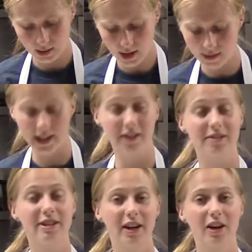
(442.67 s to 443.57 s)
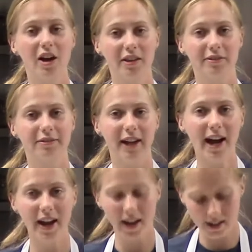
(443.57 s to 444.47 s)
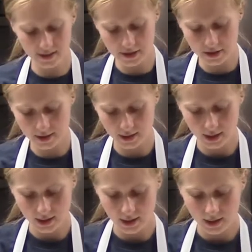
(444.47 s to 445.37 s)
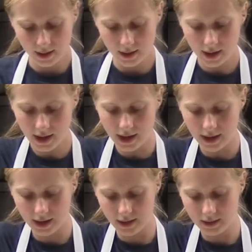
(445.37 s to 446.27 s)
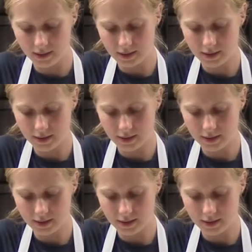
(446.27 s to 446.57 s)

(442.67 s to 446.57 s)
And then set it on the flat end, and